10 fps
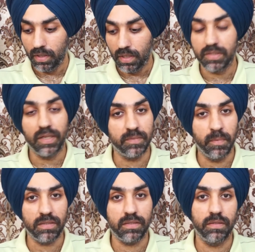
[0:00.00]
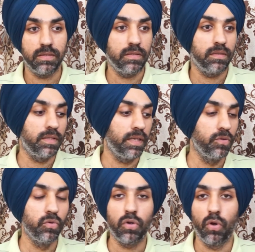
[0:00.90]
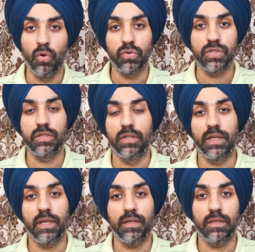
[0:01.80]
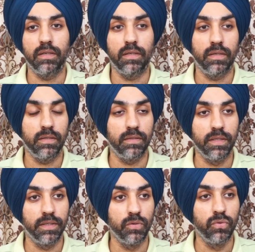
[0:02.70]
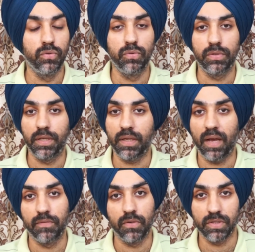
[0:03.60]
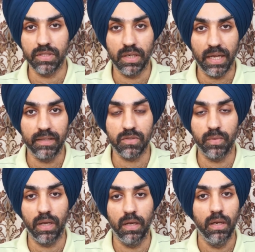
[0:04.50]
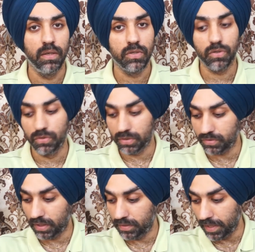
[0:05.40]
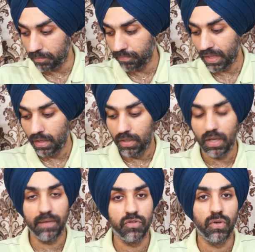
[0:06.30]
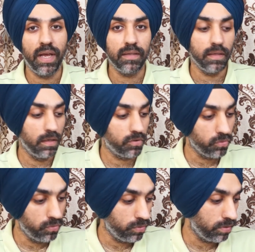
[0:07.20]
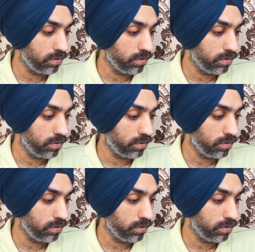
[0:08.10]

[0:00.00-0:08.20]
Scents Masters, they do clones, they have the original line as well, so you can try them. They have Junaid Al Latour,